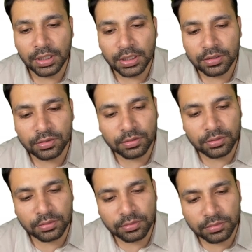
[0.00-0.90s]

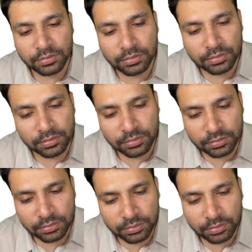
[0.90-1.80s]
So
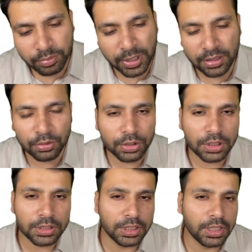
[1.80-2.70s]
peritoneal
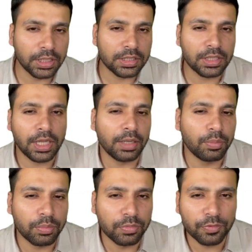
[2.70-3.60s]
seeding is like zero
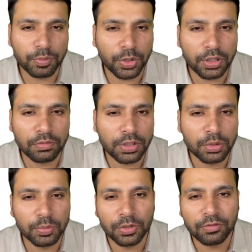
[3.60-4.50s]
point 0.1 to
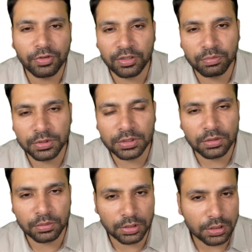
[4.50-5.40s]
0.5%
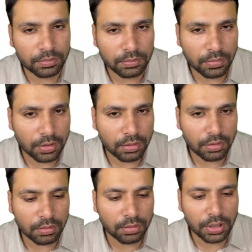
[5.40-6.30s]
only.
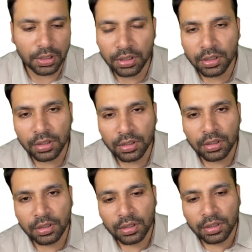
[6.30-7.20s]
Okay.
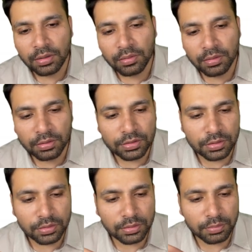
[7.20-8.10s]

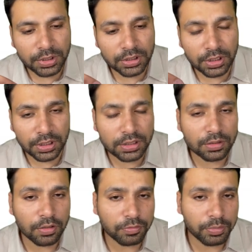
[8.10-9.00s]
So but the risk
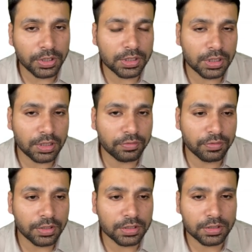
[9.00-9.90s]
of PHLF
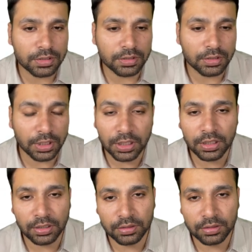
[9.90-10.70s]
is real.